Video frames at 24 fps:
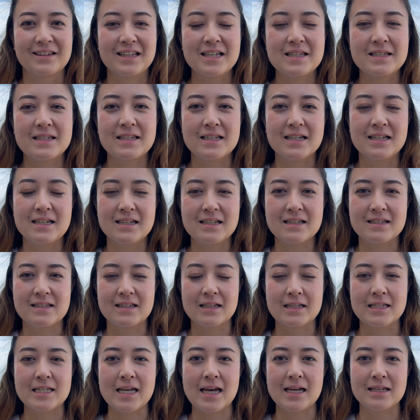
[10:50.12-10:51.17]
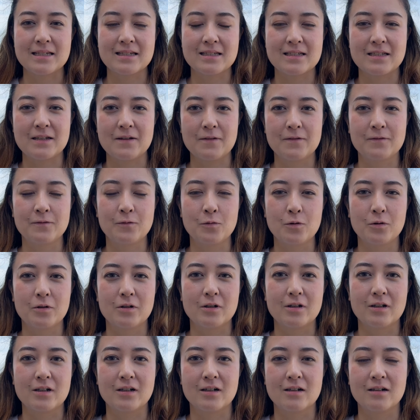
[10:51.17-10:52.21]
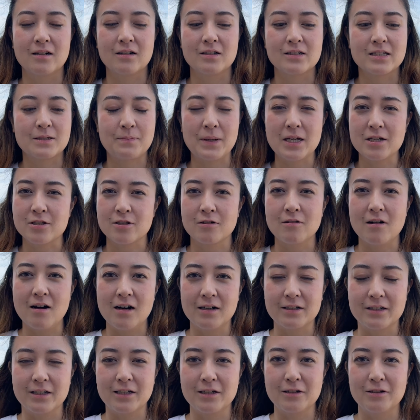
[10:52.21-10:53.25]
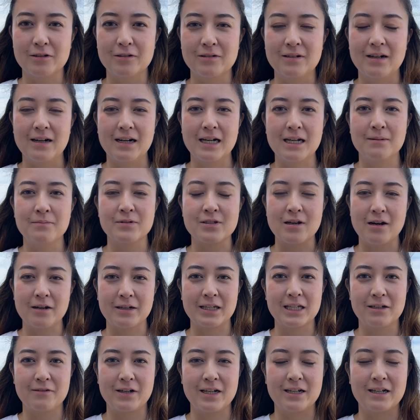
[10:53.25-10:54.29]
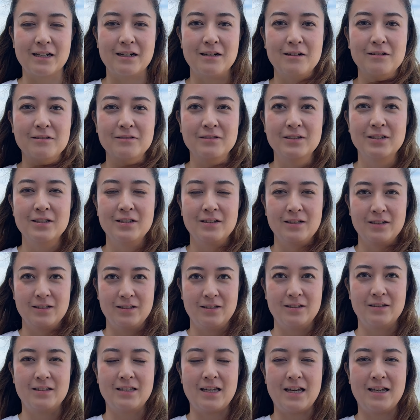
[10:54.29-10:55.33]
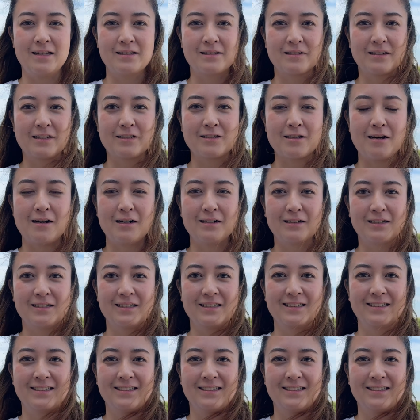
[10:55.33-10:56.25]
This is the test for spatial audio. I'm talking right now. Kay's gonna talk.